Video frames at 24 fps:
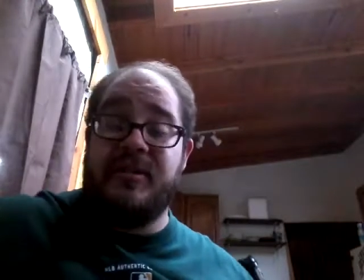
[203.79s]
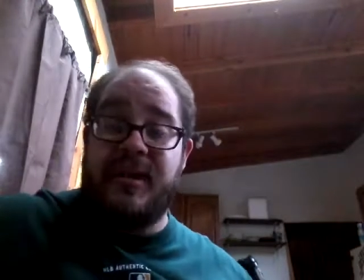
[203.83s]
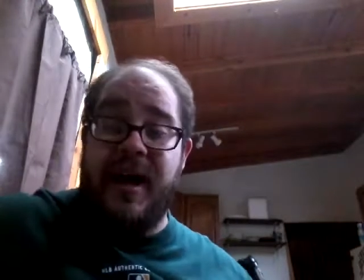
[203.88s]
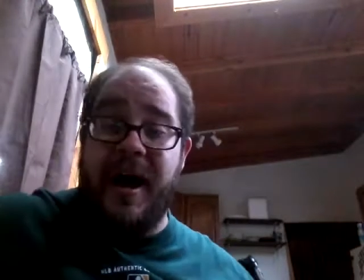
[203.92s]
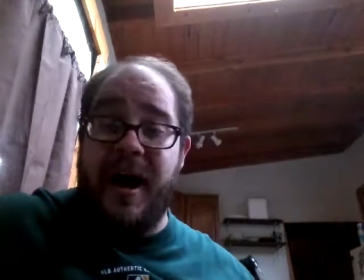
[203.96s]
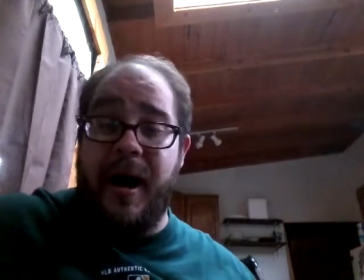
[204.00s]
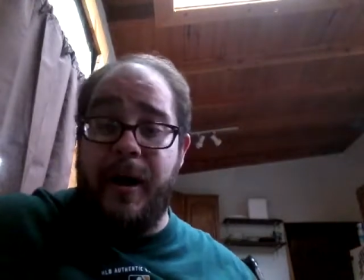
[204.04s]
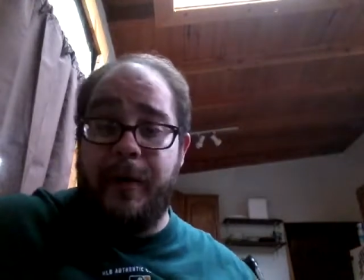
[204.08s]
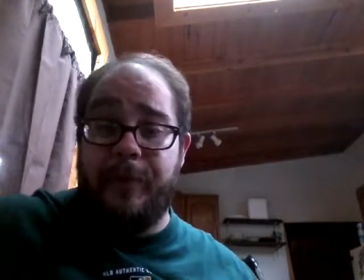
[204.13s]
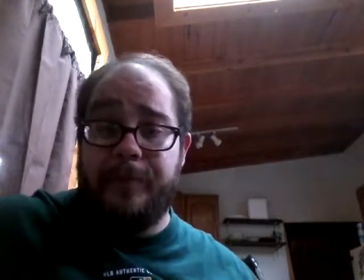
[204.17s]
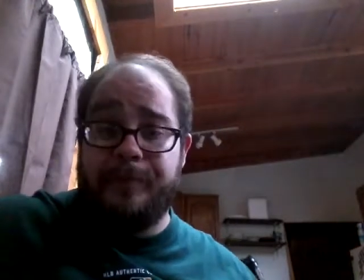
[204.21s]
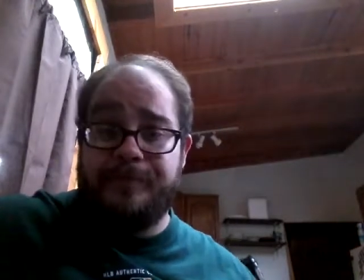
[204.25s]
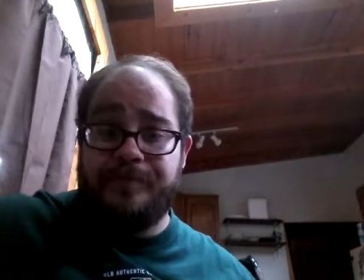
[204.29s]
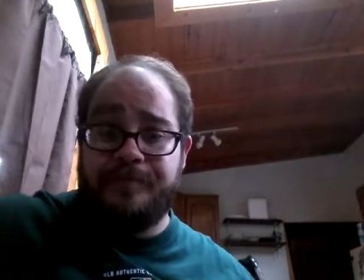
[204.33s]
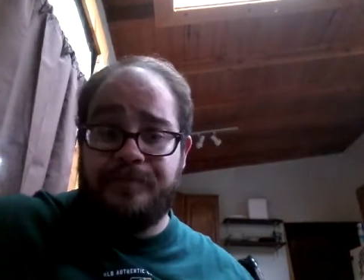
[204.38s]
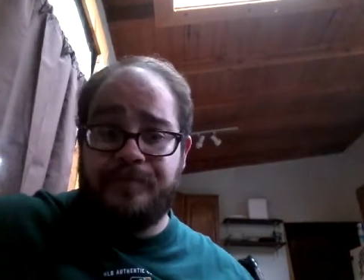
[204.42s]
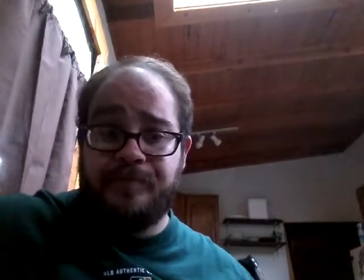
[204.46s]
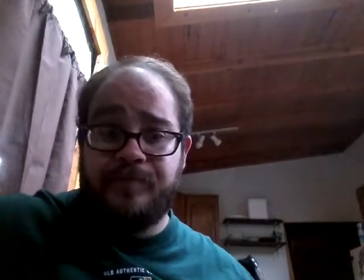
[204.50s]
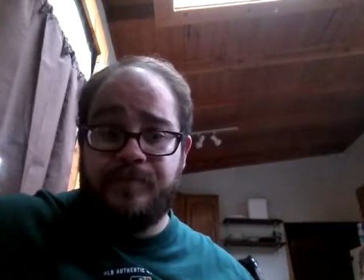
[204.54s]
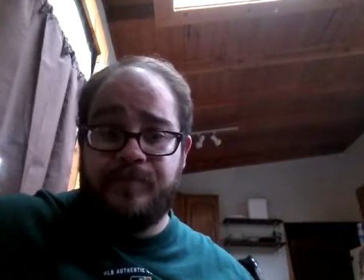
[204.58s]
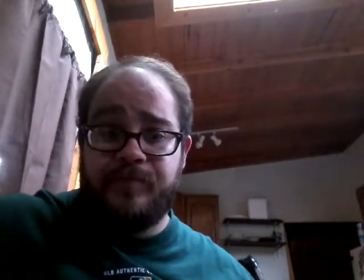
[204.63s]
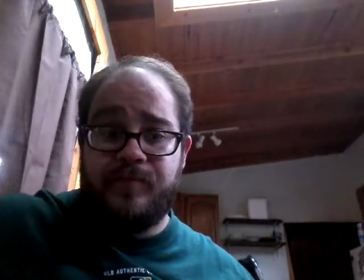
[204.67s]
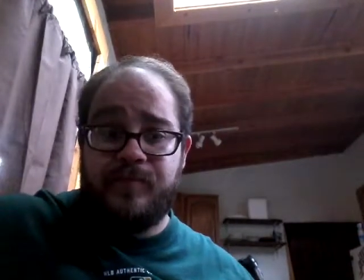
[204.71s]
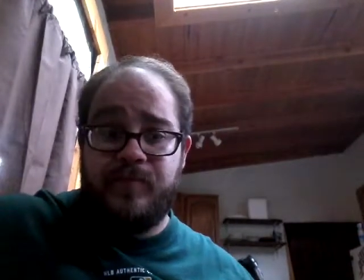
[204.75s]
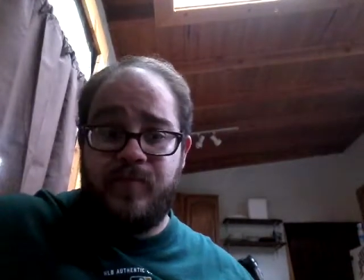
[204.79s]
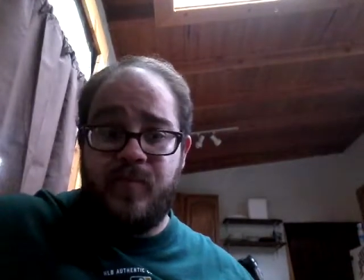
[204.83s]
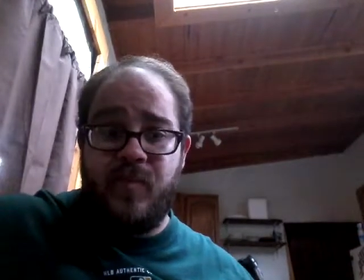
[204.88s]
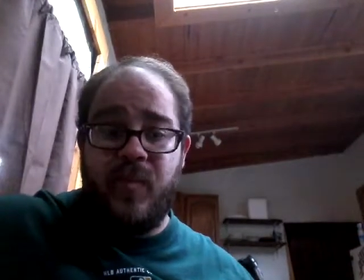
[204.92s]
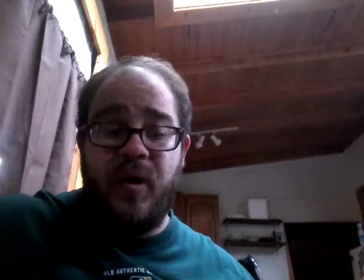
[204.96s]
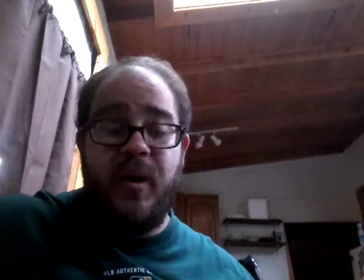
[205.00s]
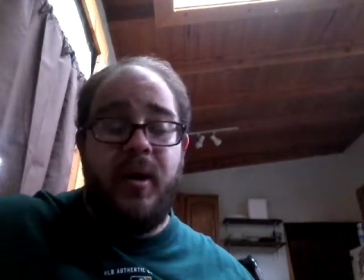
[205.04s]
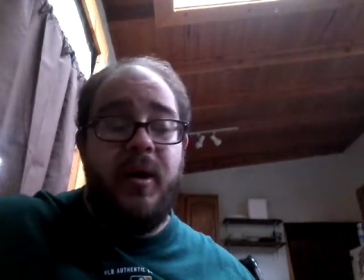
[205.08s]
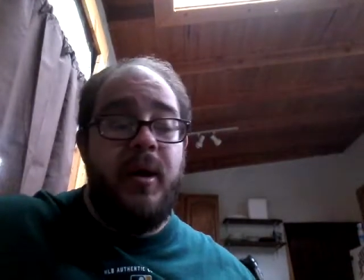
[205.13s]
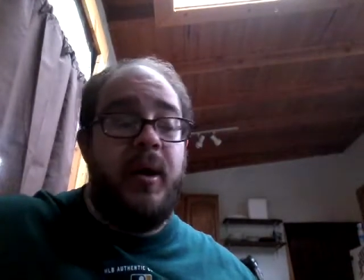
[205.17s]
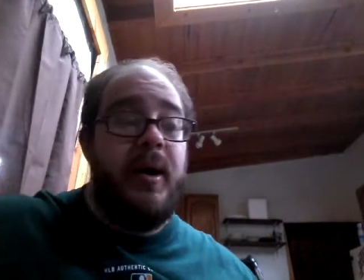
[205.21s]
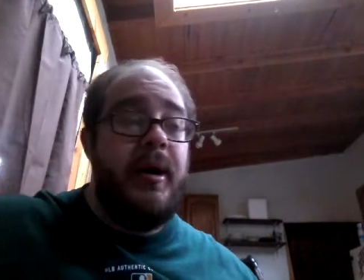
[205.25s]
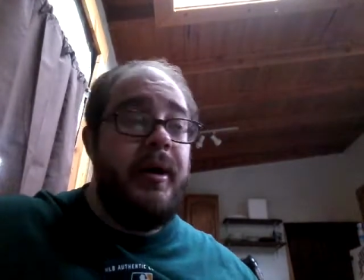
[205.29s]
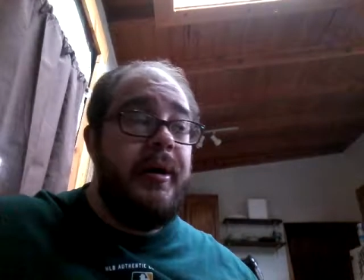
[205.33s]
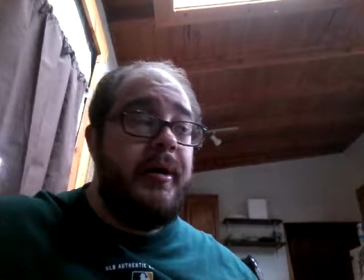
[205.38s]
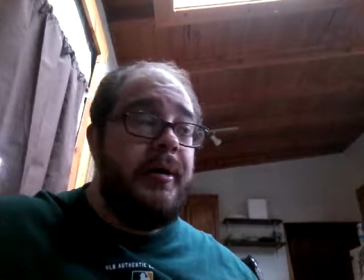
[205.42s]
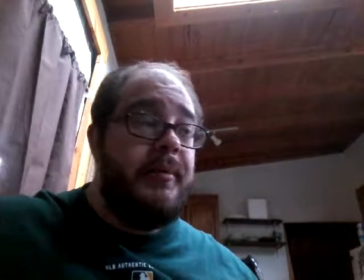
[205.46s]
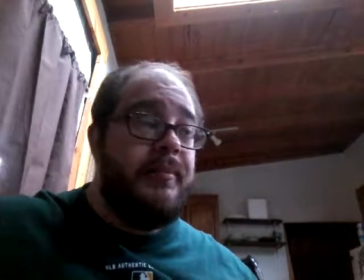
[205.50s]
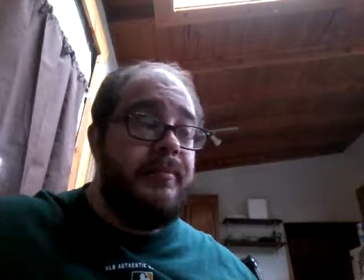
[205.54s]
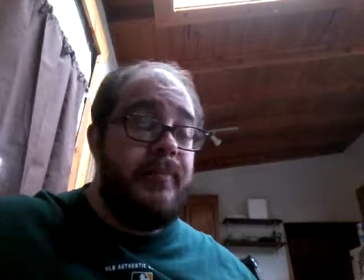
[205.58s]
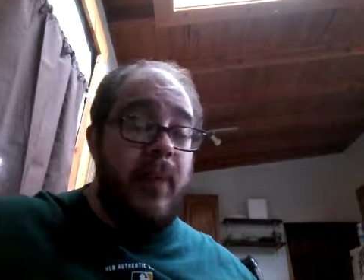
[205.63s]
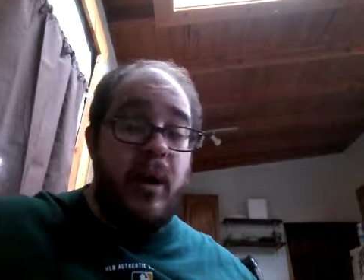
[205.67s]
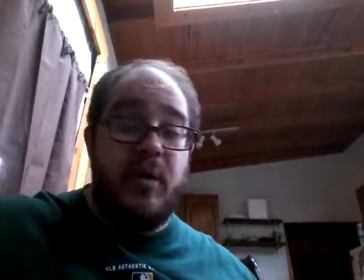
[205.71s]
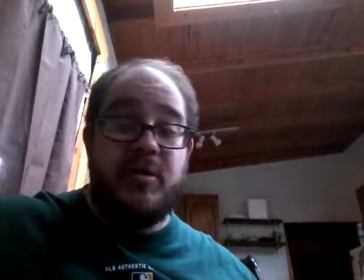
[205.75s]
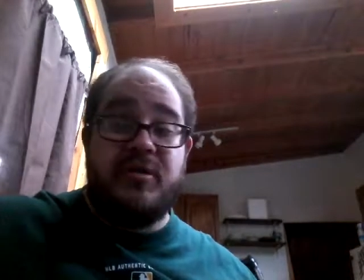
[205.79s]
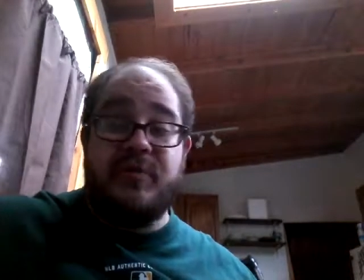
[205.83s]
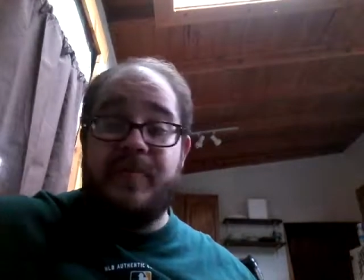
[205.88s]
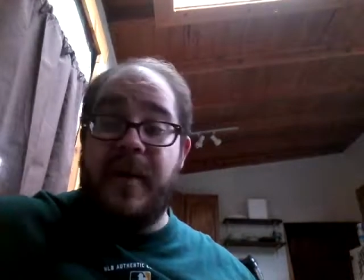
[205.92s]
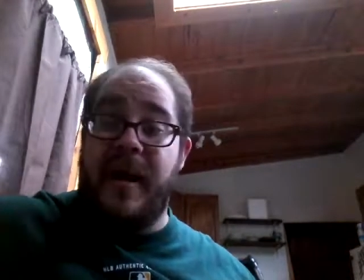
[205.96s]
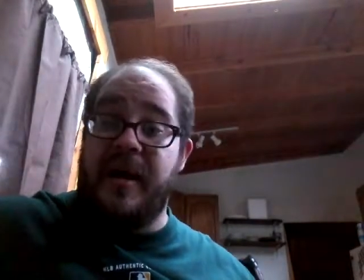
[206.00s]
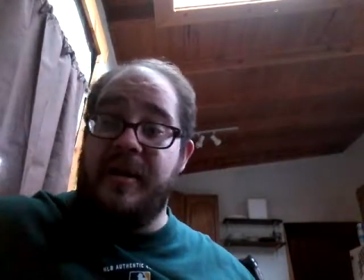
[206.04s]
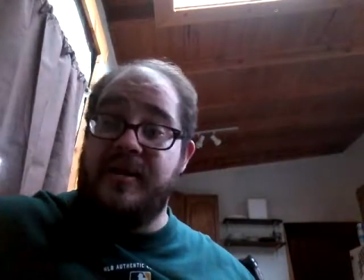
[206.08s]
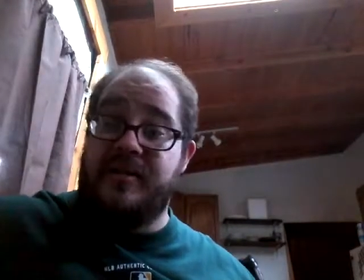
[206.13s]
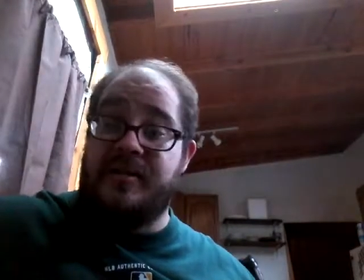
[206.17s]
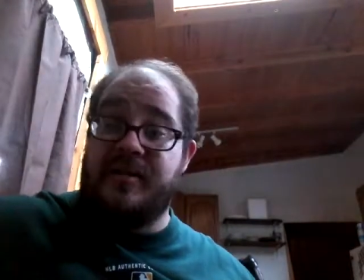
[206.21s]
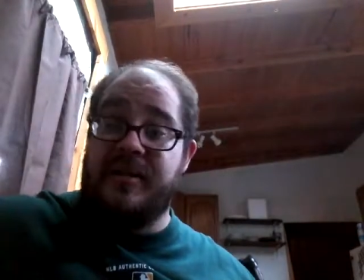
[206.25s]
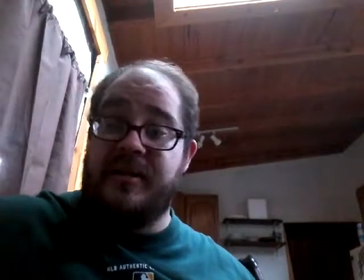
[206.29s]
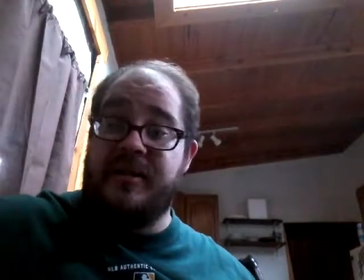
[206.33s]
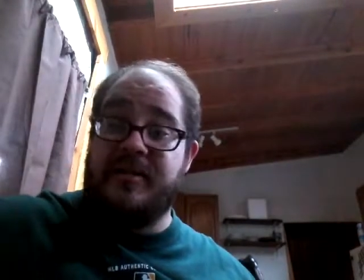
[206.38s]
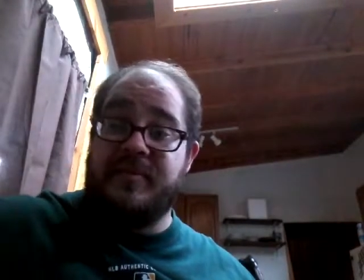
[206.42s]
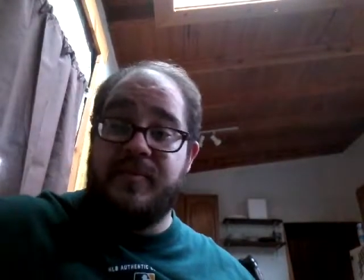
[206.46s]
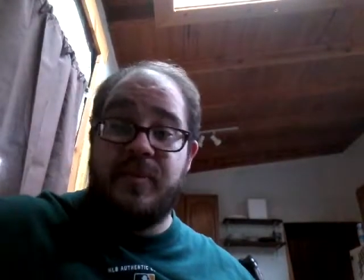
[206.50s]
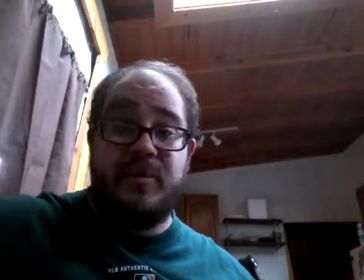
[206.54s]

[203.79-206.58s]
now. Most magazines,